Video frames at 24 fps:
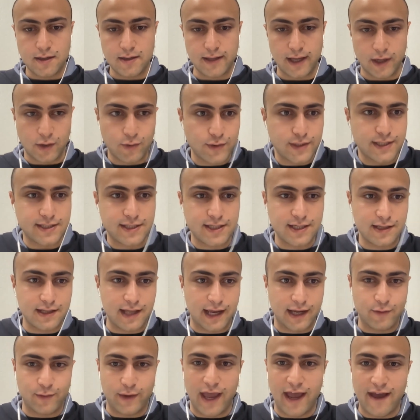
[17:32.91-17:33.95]
like
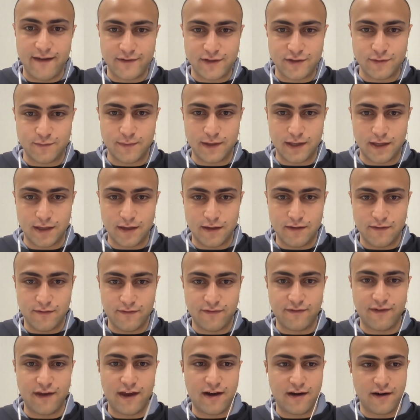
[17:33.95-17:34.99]
we have to be
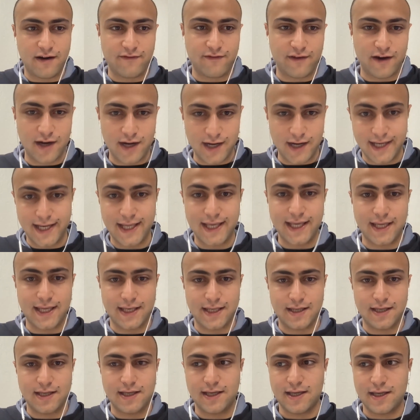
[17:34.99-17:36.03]
very, very
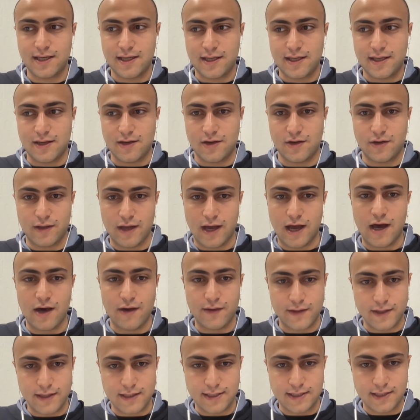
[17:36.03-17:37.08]
lean on how
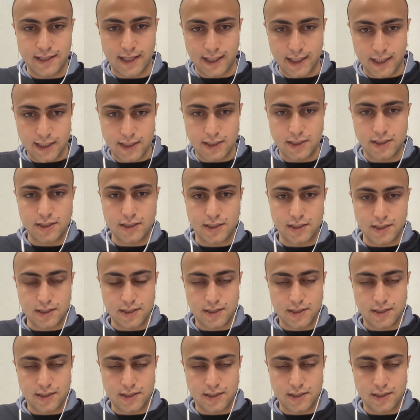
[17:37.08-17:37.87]
this like each